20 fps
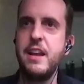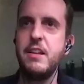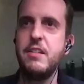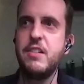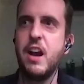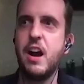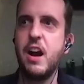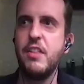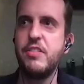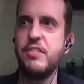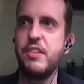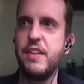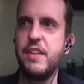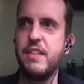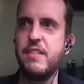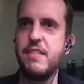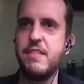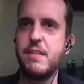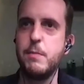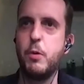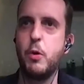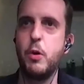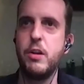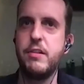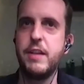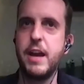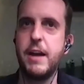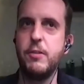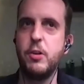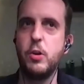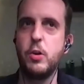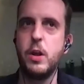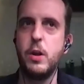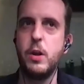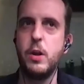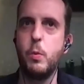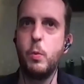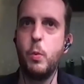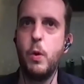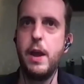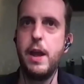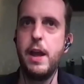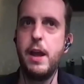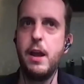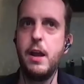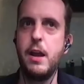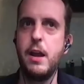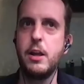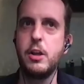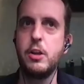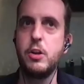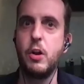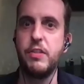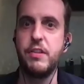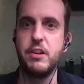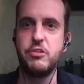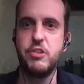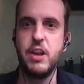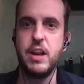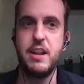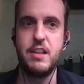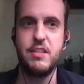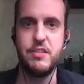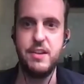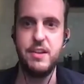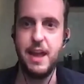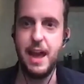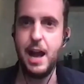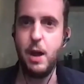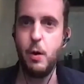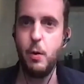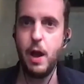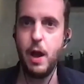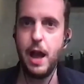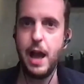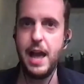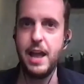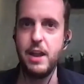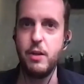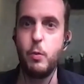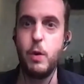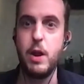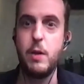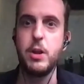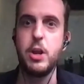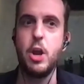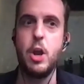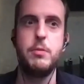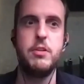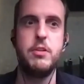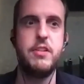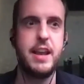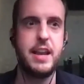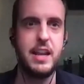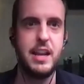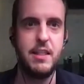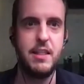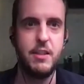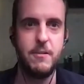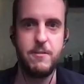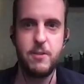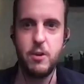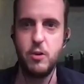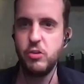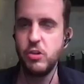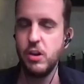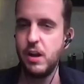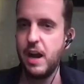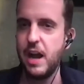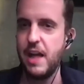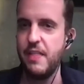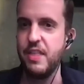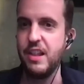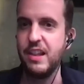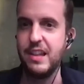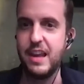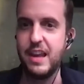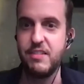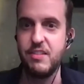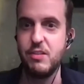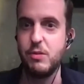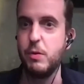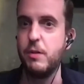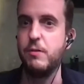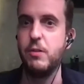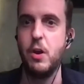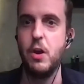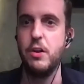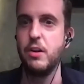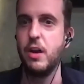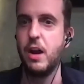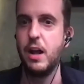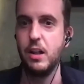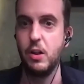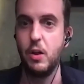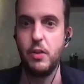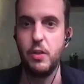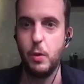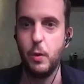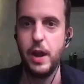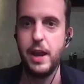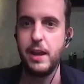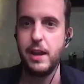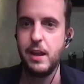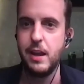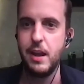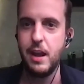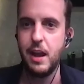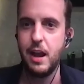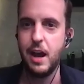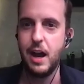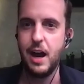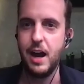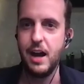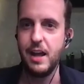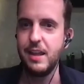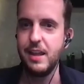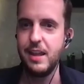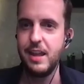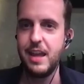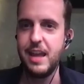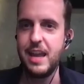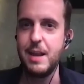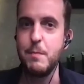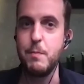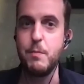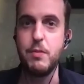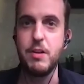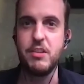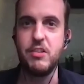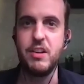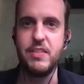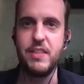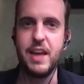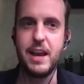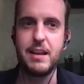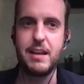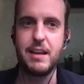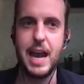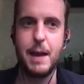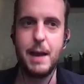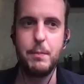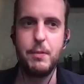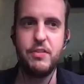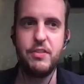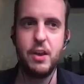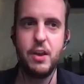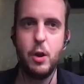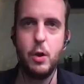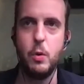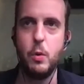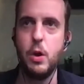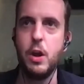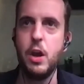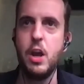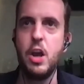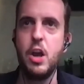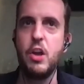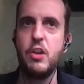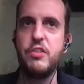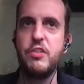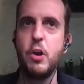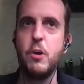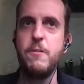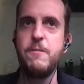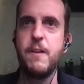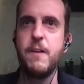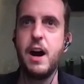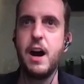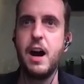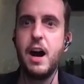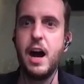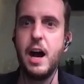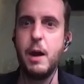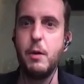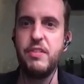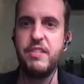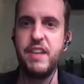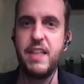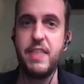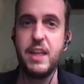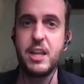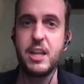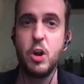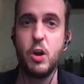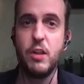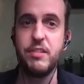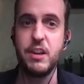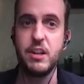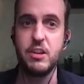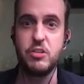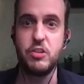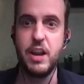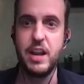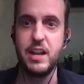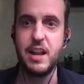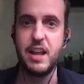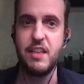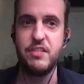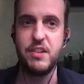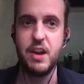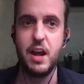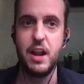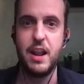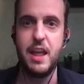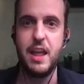to answer this, it's important to have a look at where Gods Unchained is now and where we hope to take it in the future and the lessons we've learned along the way in breaching that gap. So far, I would say that Gods Unchained has done